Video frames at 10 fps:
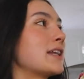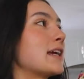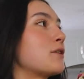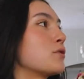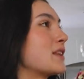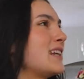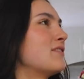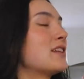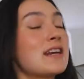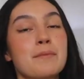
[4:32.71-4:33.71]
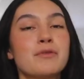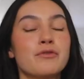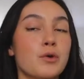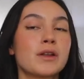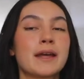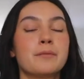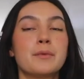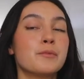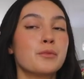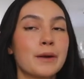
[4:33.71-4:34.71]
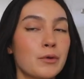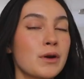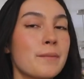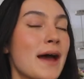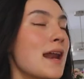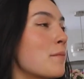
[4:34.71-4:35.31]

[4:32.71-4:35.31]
like, or the, even the night before, like, boom, when I'm going to bed,